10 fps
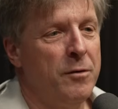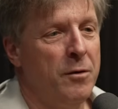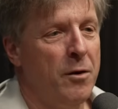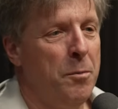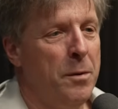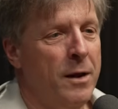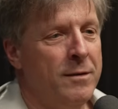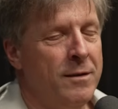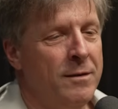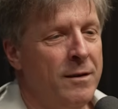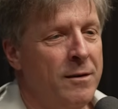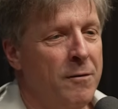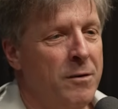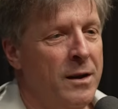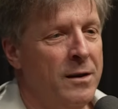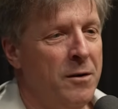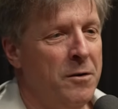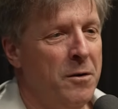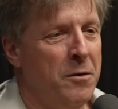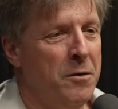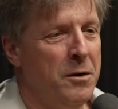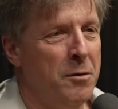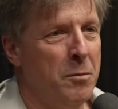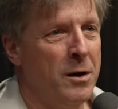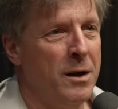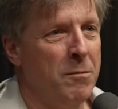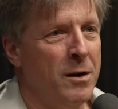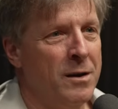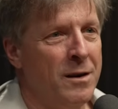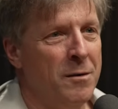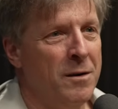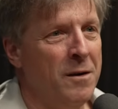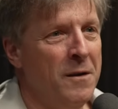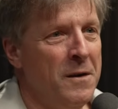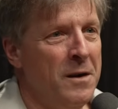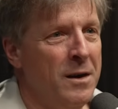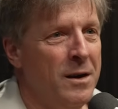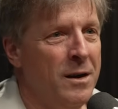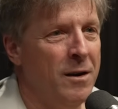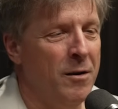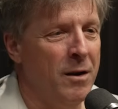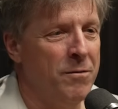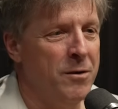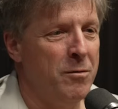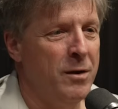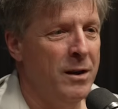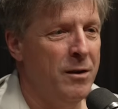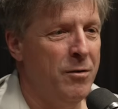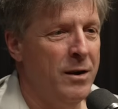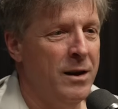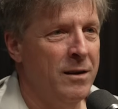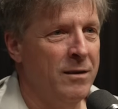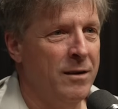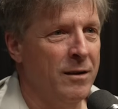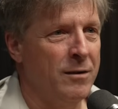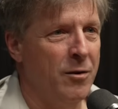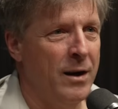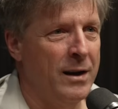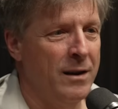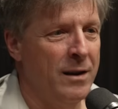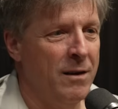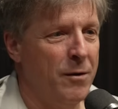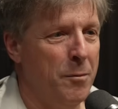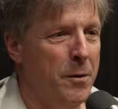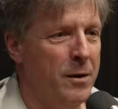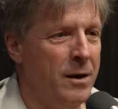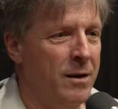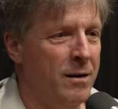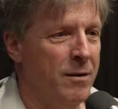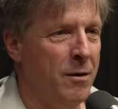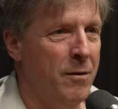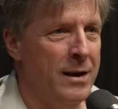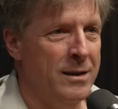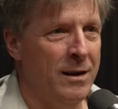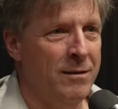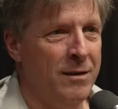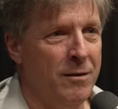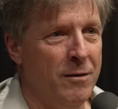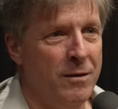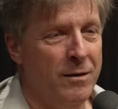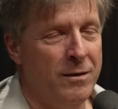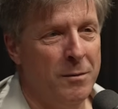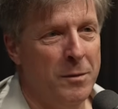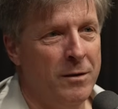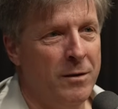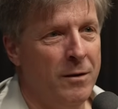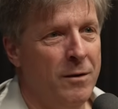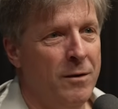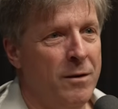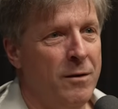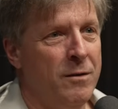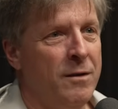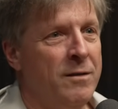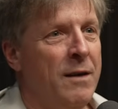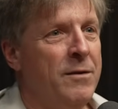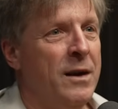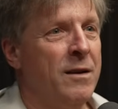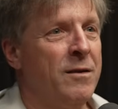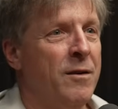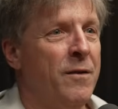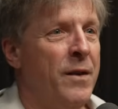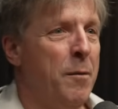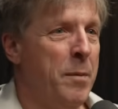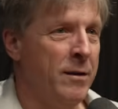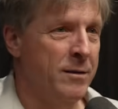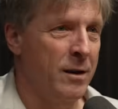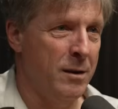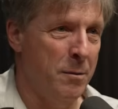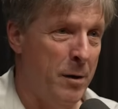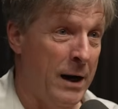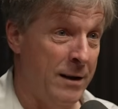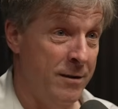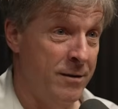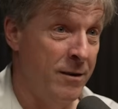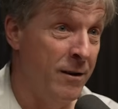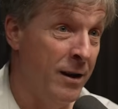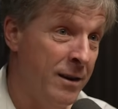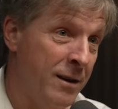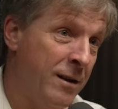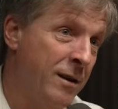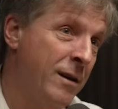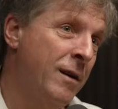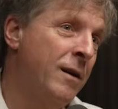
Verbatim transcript: You go places and you really don't know who you're working with and, you know, if they're really treating the cells correctly, if you're putting the right things in your system. And so there, there's a safety concern there based on the practitioner, I think.